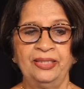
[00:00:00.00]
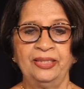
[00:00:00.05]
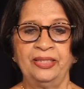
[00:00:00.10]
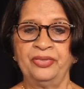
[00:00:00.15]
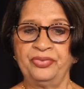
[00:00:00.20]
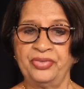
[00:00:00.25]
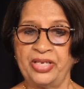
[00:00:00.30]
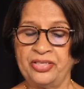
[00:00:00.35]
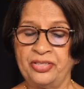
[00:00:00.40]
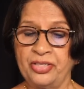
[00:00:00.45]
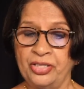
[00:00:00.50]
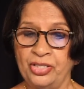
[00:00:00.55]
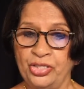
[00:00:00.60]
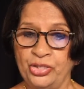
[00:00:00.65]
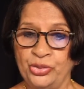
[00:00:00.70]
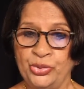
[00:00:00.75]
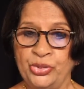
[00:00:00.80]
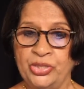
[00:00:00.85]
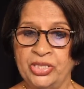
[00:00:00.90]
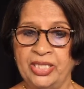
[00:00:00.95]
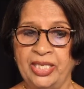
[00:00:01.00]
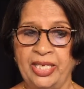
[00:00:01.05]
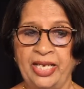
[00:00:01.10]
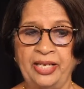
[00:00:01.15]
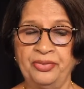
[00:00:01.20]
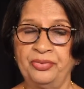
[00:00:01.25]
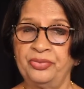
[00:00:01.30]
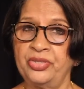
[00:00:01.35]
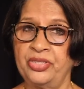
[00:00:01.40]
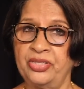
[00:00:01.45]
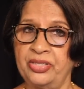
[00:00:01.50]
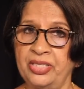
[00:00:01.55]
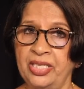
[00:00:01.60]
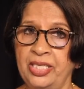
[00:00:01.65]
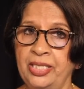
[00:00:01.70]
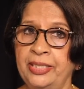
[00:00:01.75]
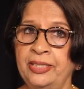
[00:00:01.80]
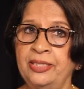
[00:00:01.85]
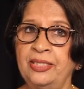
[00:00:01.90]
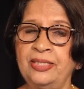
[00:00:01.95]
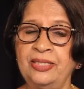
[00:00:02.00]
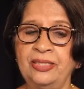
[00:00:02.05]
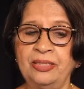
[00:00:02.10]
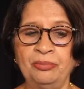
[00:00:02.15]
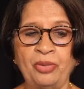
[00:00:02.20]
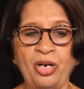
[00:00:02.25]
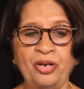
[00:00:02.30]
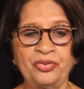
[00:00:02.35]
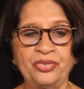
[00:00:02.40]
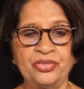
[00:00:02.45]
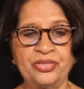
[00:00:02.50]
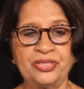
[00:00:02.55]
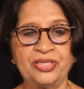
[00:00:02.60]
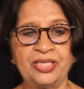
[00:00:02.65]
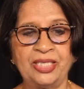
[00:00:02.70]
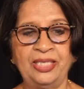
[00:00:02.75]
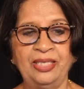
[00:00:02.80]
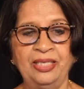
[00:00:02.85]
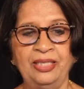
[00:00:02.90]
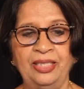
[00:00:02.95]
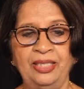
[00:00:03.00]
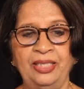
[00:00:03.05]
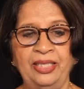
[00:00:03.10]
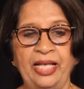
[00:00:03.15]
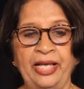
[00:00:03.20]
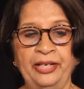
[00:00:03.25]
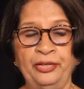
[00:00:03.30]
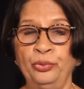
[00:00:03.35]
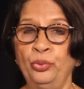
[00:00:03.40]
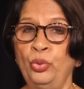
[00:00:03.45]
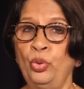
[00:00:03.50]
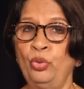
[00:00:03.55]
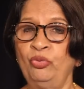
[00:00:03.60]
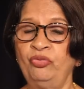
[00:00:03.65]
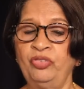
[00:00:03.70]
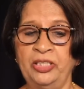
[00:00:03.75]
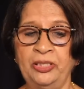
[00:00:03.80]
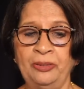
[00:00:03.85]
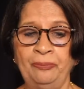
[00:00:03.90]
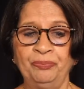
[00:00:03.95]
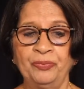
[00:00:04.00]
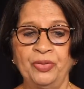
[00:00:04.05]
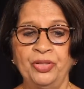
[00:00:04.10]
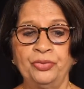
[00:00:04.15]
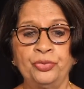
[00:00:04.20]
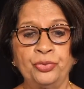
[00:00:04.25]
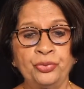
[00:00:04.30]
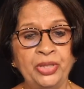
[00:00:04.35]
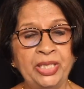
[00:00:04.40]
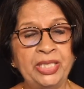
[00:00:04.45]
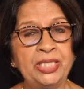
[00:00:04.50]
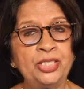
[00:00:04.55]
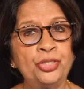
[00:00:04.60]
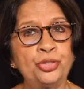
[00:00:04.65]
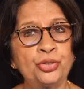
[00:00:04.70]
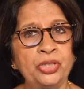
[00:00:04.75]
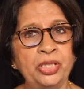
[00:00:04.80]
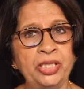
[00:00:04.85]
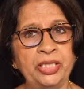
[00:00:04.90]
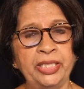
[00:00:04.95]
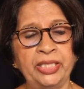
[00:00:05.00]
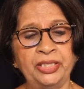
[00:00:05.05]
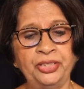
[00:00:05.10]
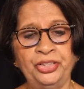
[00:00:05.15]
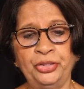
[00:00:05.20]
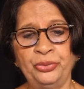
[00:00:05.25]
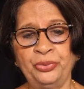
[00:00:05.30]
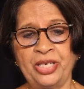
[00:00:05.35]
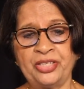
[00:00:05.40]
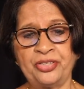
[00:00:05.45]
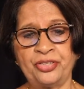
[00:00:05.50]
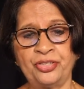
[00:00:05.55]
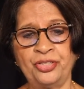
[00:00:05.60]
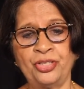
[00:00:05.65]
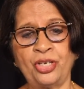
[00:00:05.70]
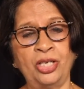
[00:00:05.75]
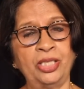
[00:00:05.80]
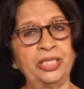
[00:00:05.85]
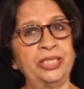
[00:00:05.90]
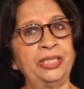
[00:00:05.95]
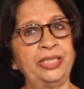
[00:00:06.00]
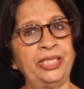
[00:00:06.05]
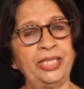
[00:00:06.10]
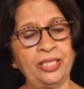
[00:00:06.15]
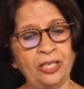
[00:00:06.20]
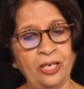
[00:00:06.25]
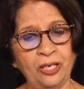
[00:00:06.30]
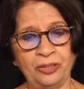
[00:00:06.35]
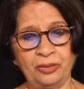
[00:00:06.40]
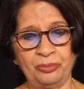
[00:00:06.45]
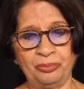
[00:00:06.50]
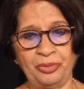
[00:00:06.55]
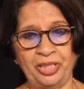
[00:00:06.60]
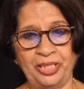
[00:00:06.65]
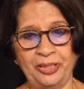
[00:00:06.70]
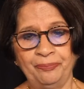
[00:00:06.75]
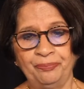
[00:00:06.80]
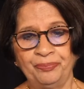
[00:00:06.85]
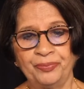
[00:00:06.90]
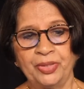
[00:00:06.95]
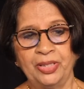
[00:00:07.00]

a resolute and resilient democracy, and over $3 trillion US economy.